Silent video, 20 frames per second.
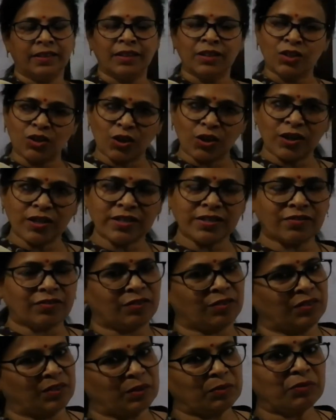Salts,
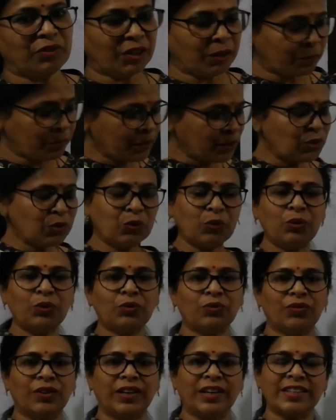which very much
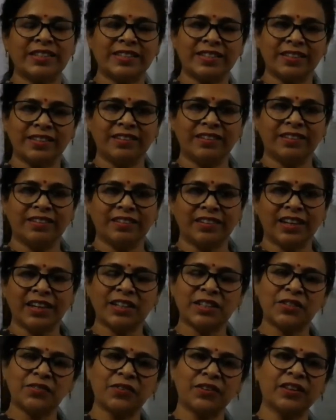know, when acid
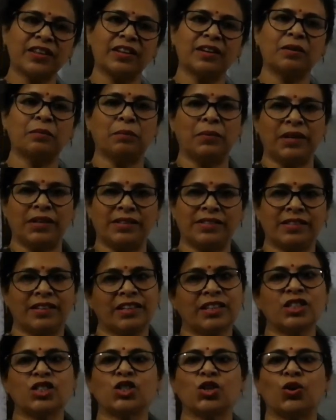reacts with the base,
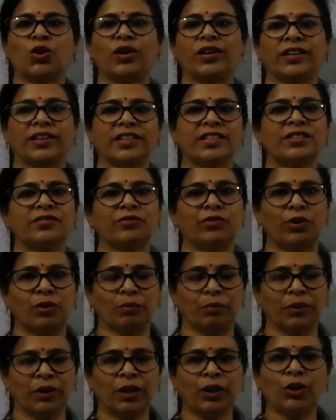then salt is
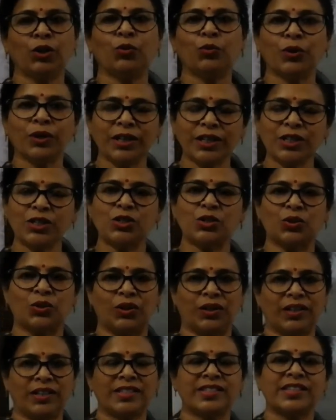formed. So what is
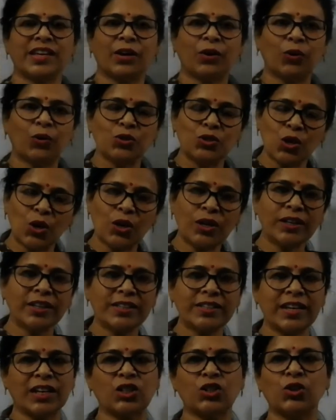salt? Salt
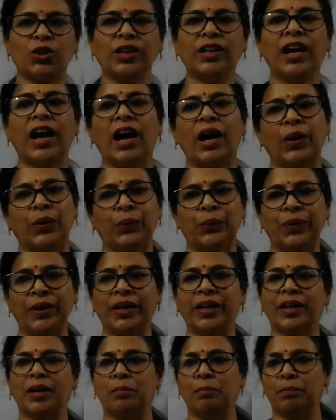is actually
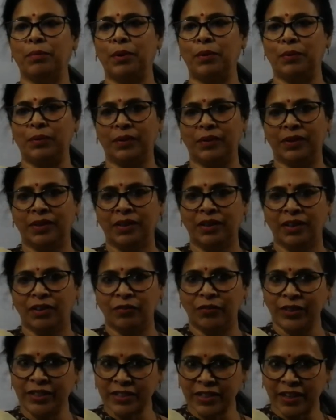ionic compound
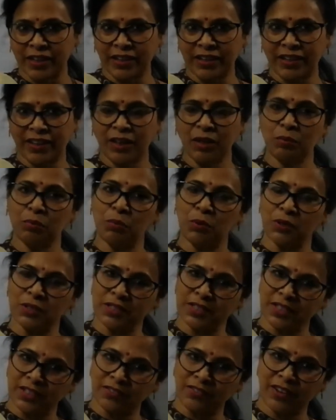which contain
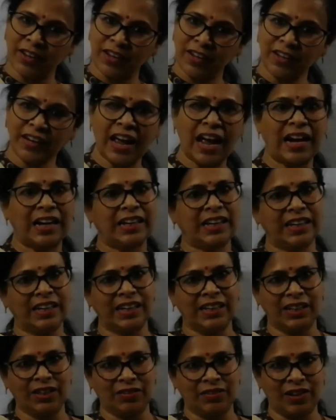positive ion and
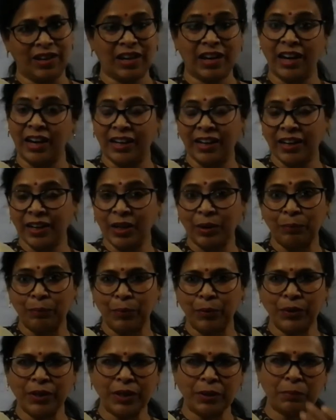negative ion. Ionic
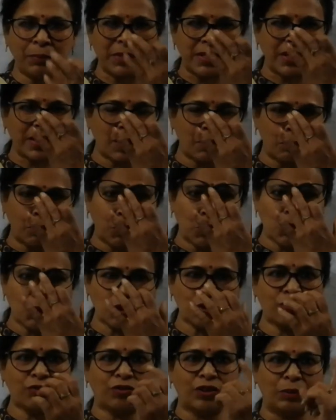compound, it means the
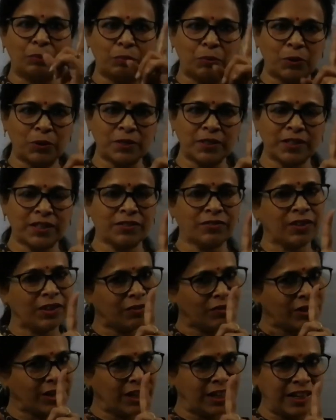composed of one positive
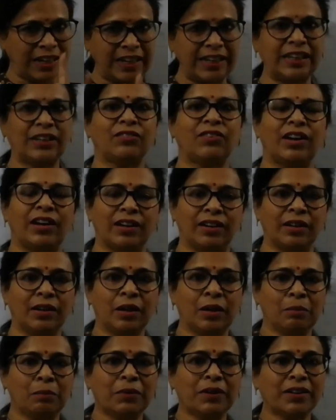and one negative ion.
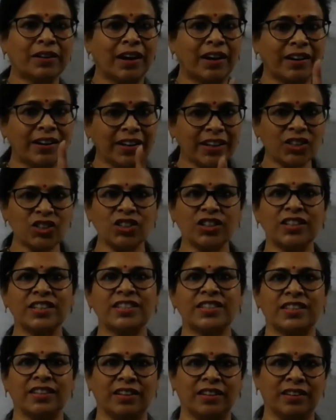But condition
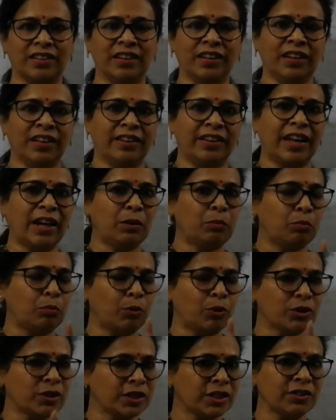is there that
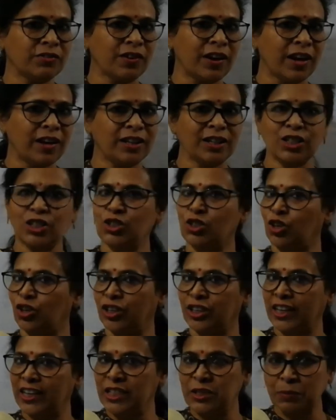positive ion is
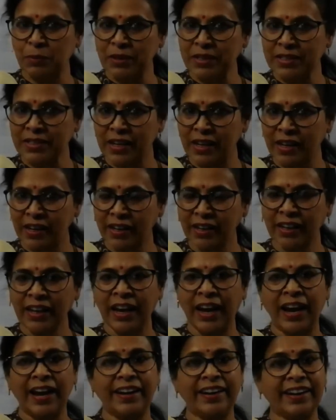not the H plus ion
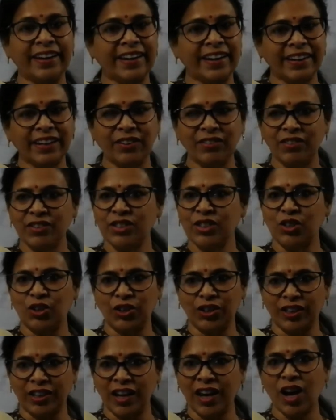and negative is
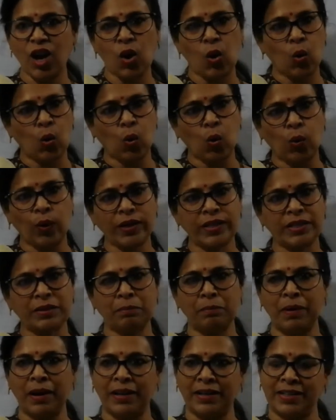not the
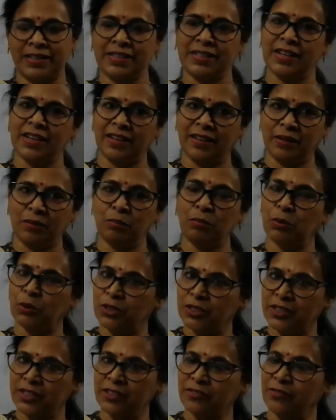OH minus ion.
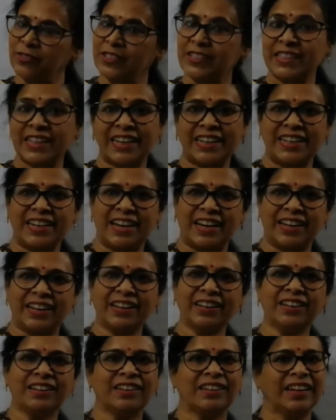Positive means
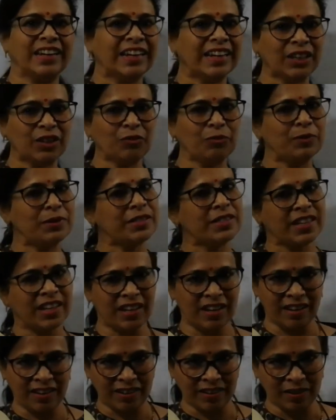cation, negative means
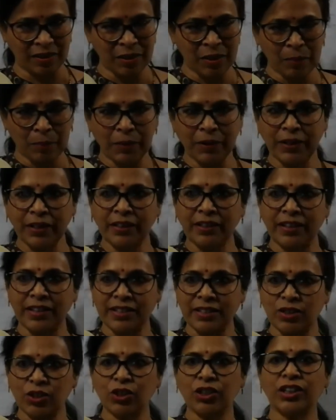anion. But it
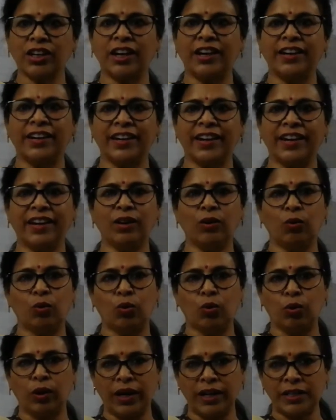does not contain
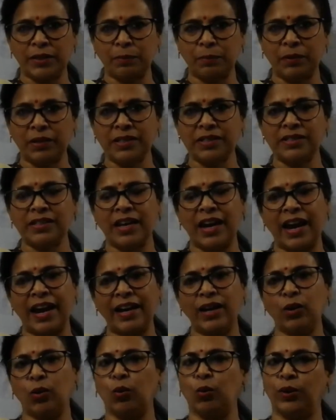H plus
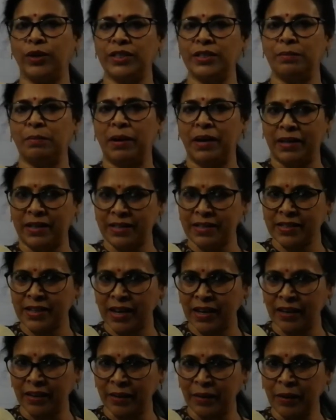and OH minus
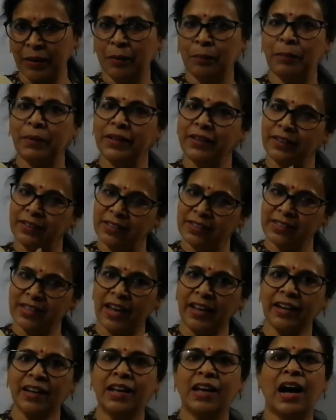ion. But it is
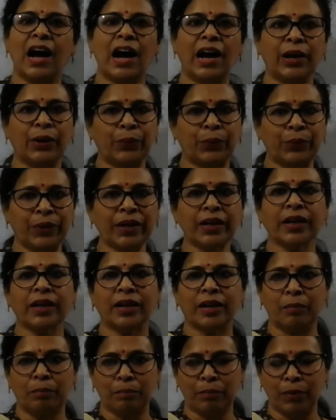an
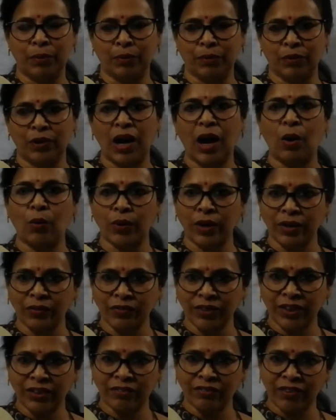ionic compound. Now how can
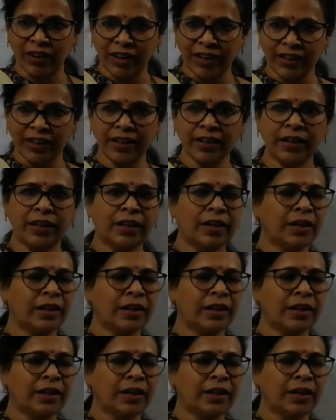we define it?